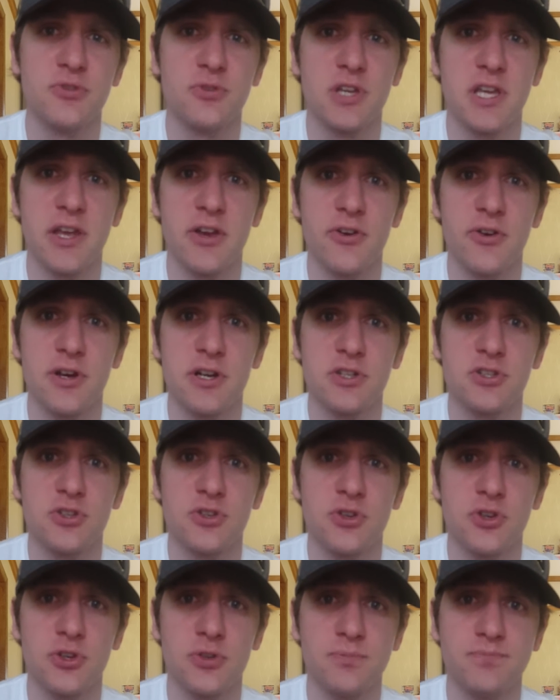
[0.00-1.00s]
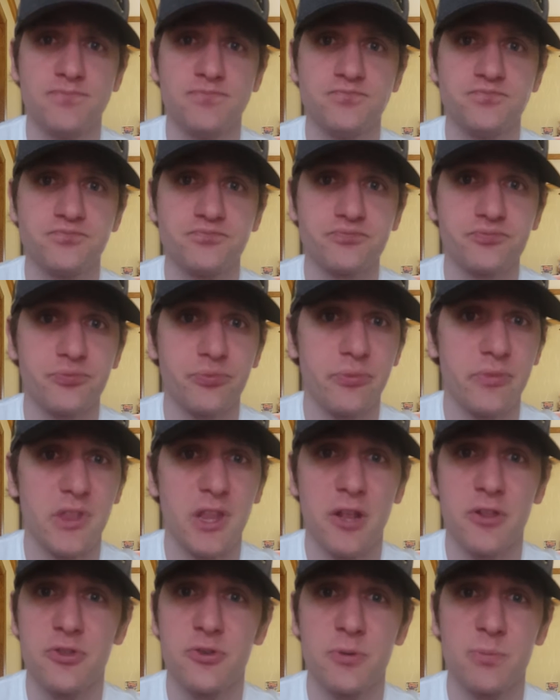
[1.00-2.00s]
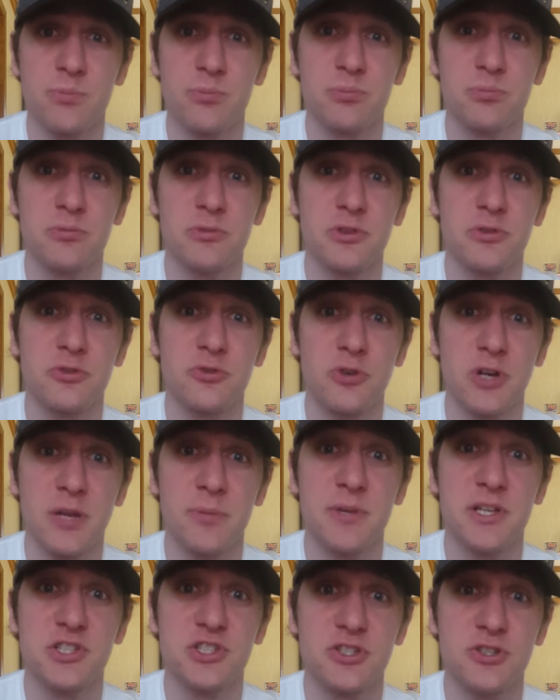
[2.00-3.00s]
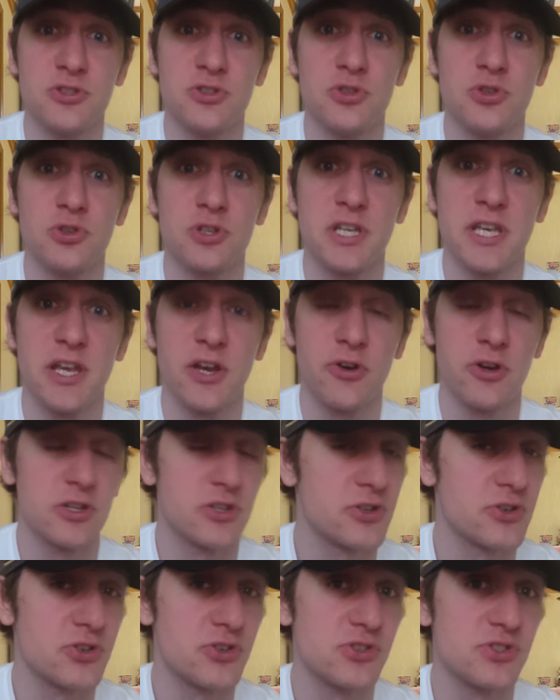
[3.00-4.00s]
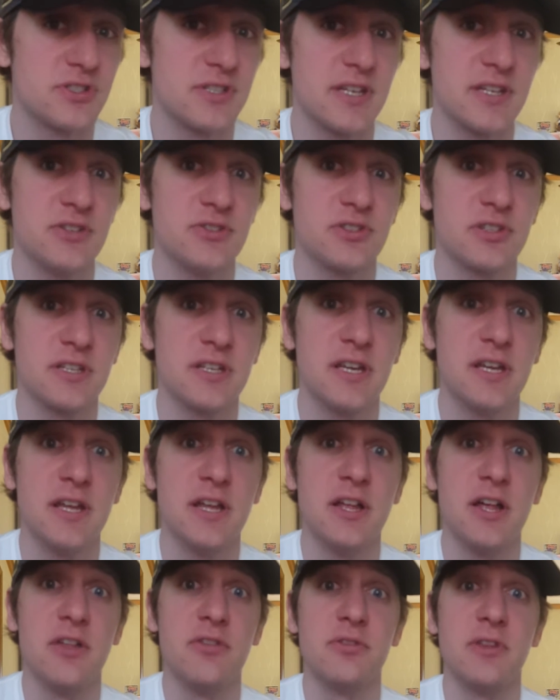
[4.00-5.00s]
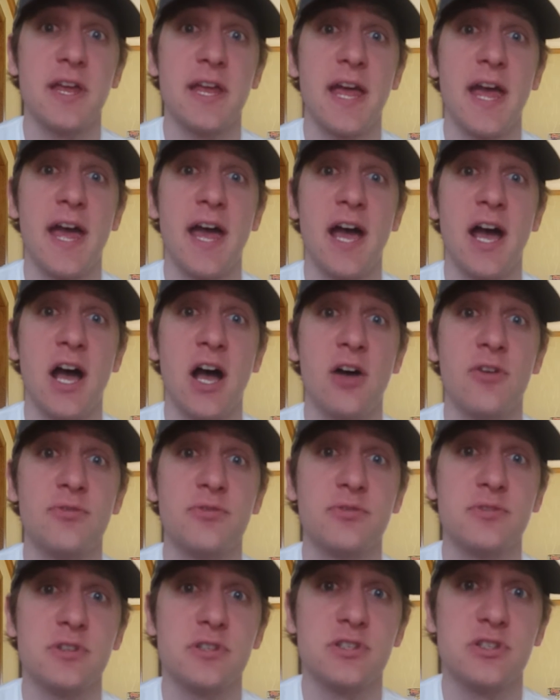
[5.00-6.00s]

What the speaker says: character. Three-dimensional characters, they have